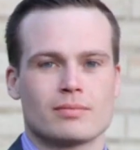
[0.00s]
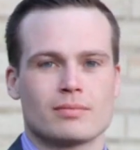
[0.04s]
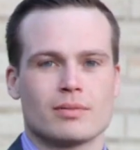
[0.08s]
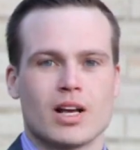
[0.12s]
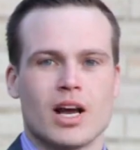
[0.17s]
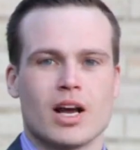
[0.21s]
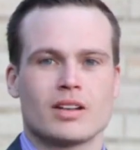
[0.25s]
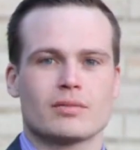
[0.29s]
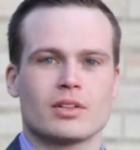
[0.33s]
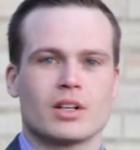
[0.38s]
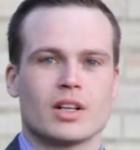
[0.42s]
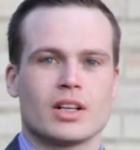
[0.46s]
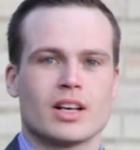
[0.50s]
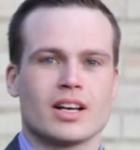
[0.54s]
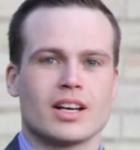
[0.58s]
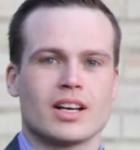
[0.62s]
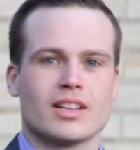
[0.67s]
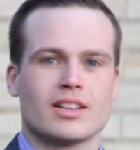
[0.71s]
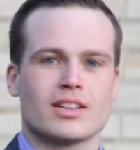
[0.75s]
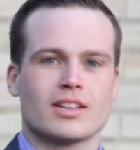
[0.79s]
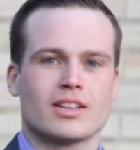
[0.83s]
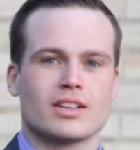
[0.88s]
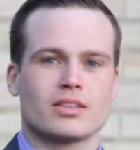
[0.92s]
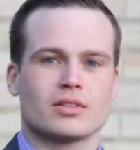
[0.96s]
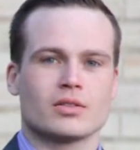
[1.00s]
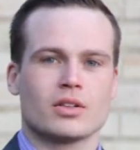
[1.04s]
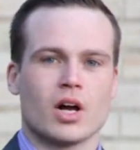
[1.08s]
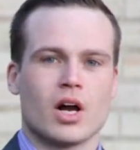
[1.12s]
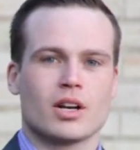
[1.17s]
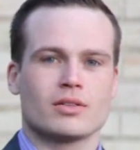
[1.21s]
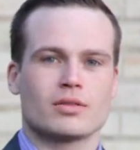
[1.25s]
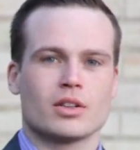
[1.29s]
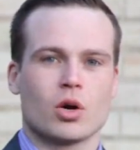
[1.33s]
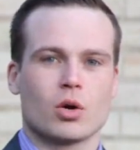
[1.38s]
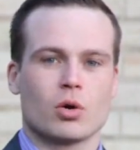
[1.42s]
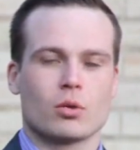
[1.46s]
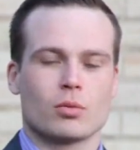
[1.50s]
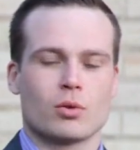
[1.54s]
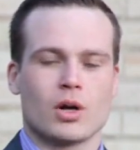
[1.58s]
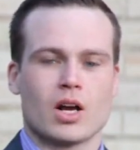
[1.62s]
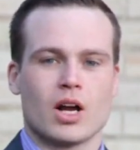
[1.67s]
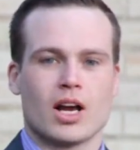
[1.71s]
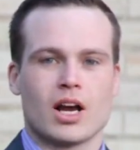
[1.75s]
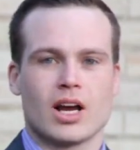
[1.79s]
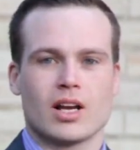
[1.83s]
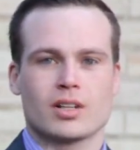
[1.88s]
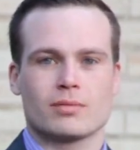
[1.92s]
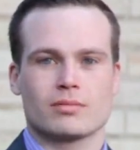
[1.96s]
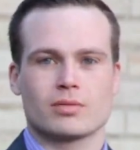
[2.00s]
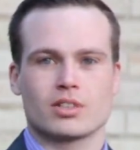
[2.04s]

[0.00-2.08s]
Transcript: Have your kid drive home. I am